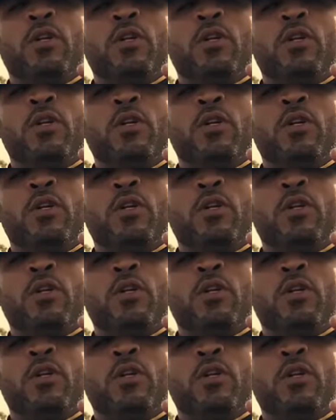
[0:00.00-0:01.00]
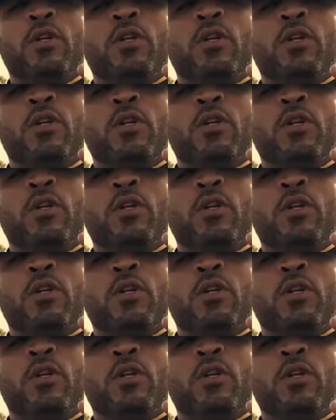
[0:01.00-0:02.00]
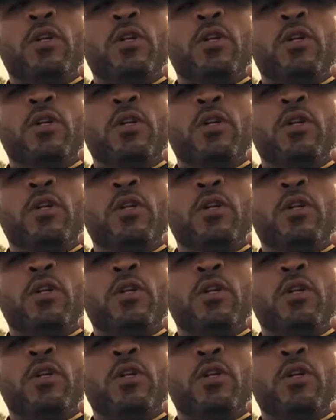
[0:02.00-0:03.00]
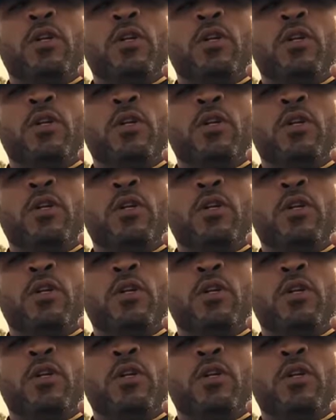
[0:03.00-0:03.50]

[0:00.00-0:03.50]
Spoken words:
[no speech]